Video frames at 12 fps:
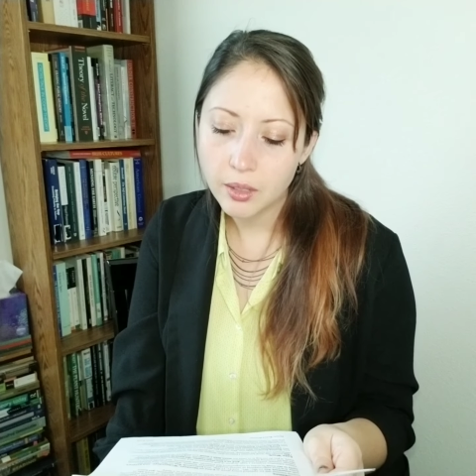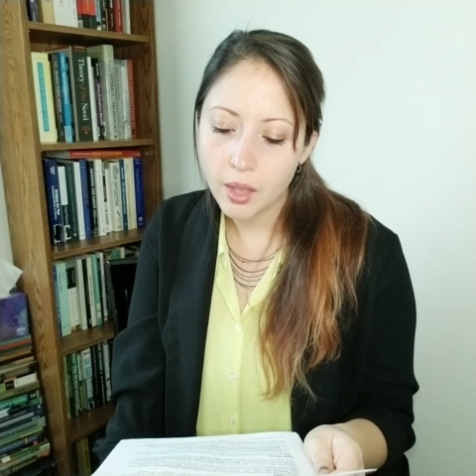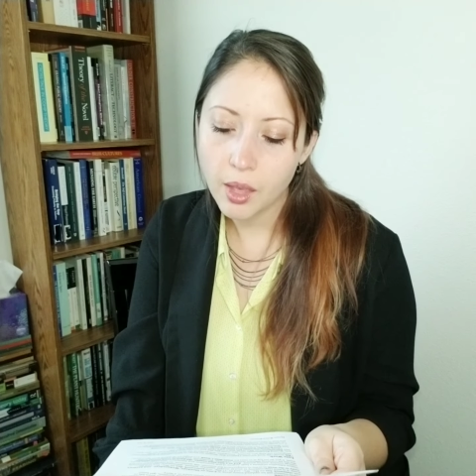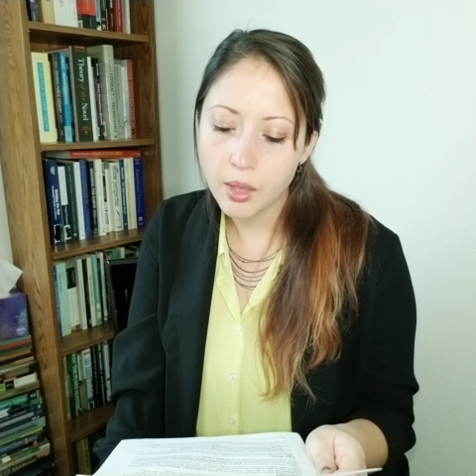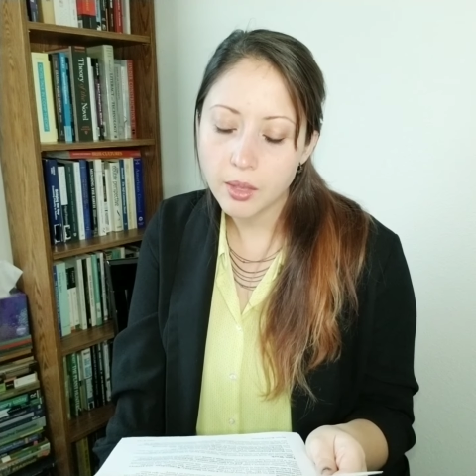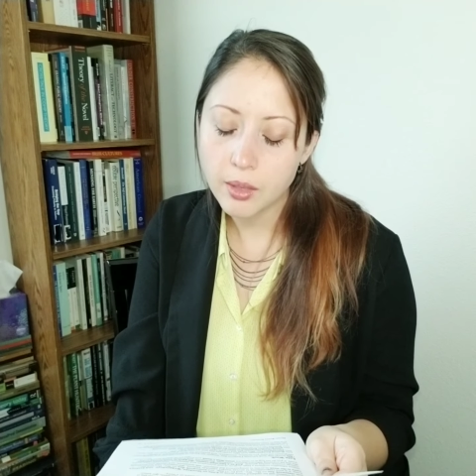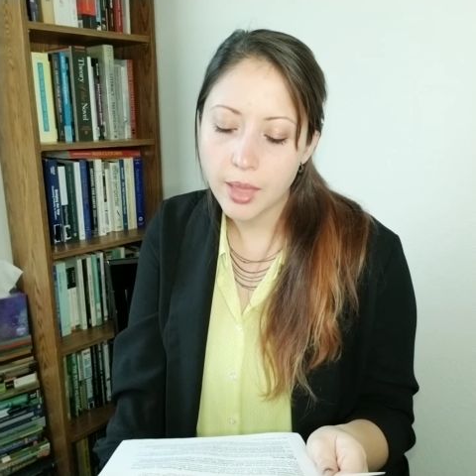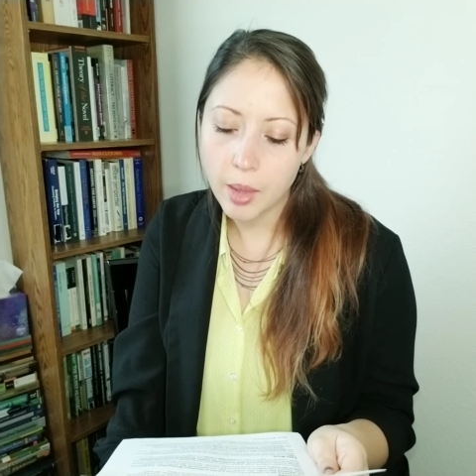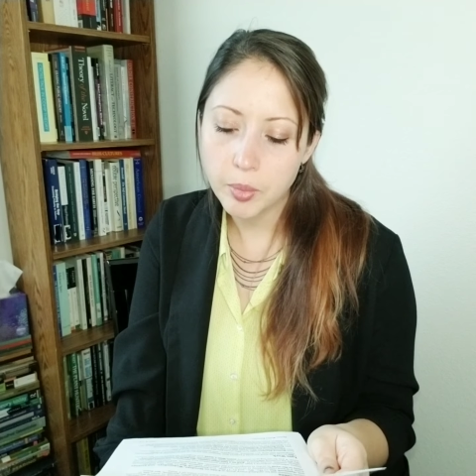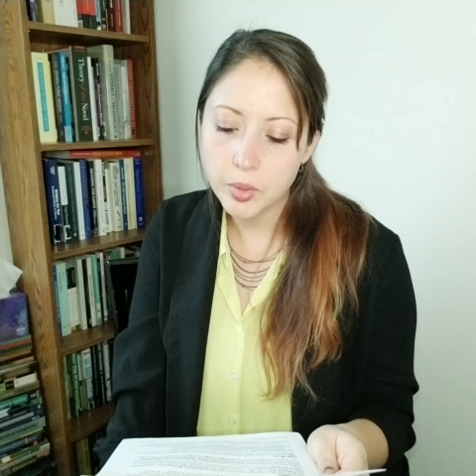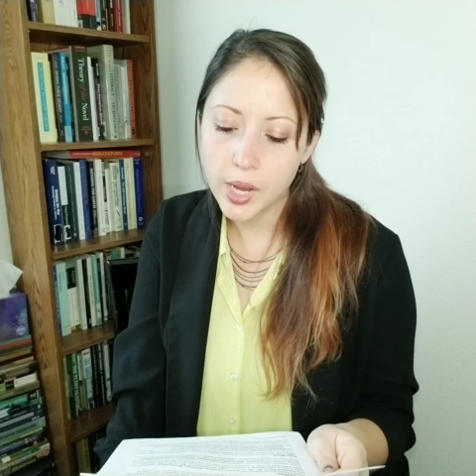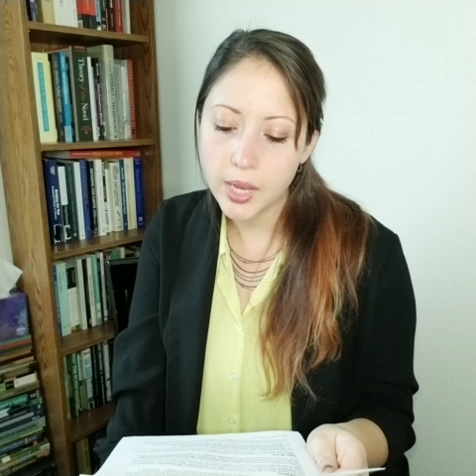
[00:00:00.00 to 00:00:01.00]
and
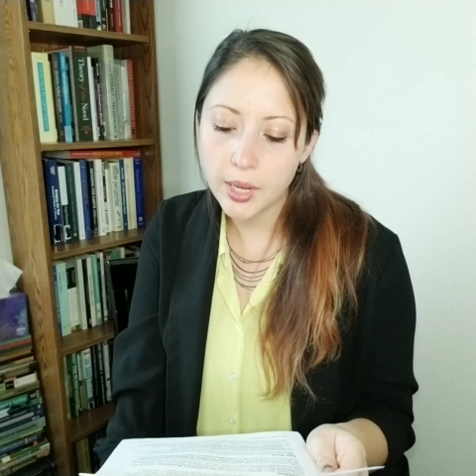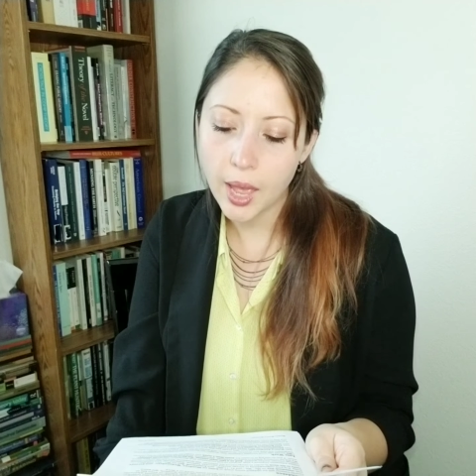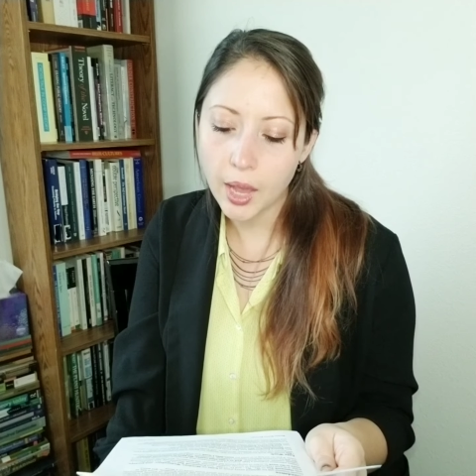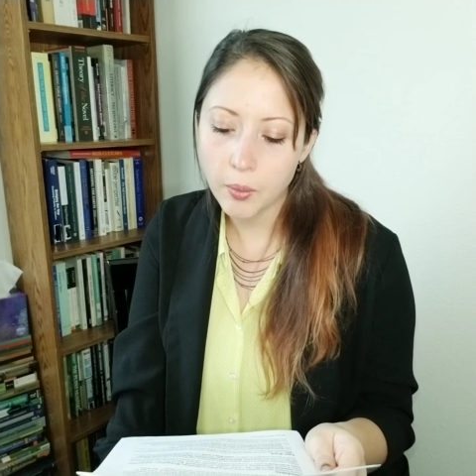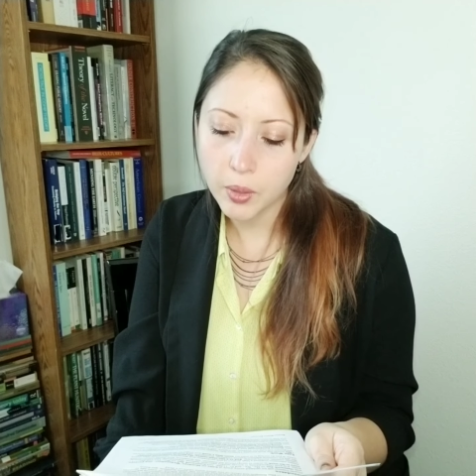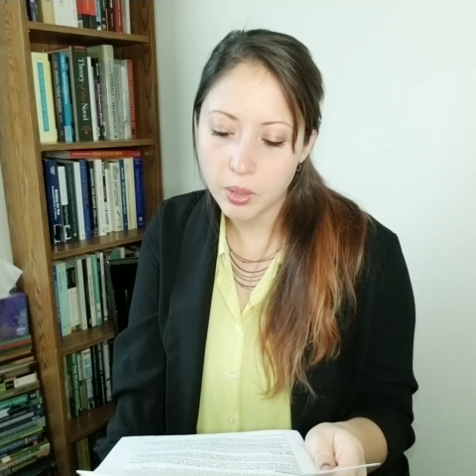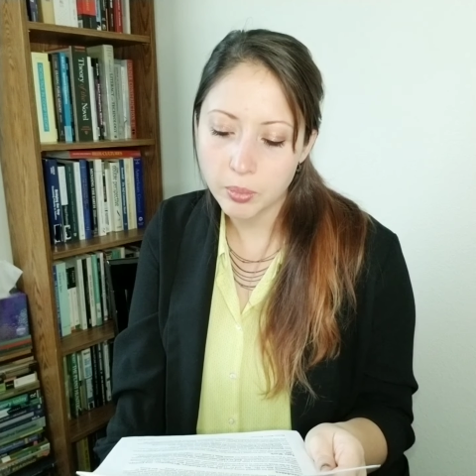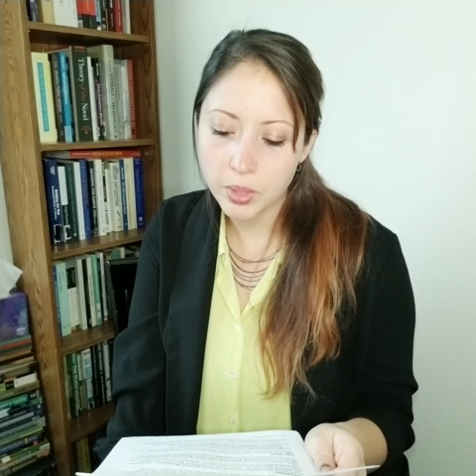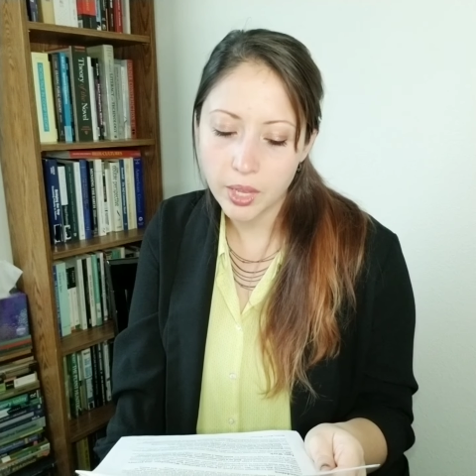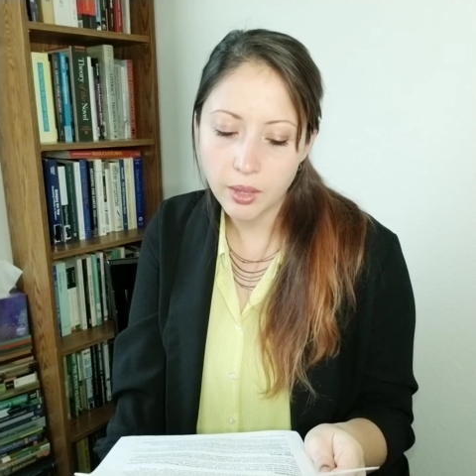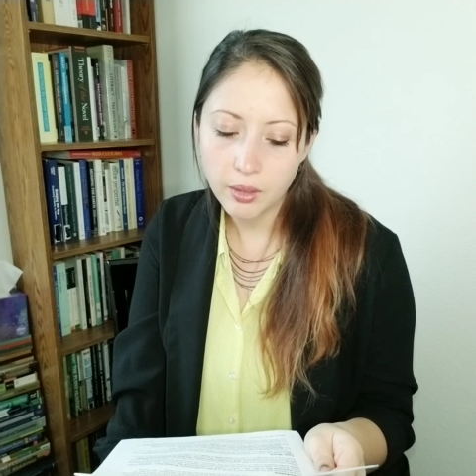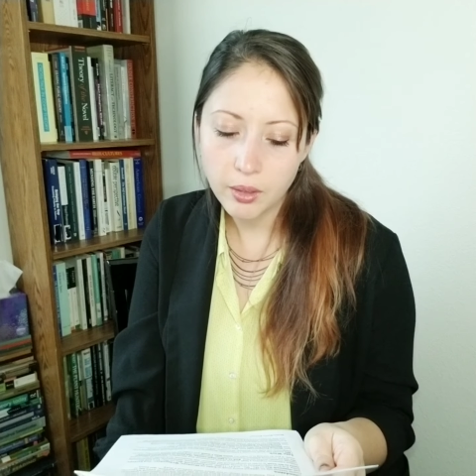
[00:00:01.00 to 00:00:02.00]
collaborate
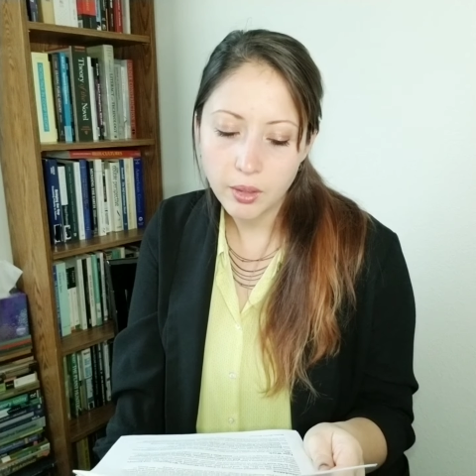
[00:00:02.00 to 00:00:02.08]
equitably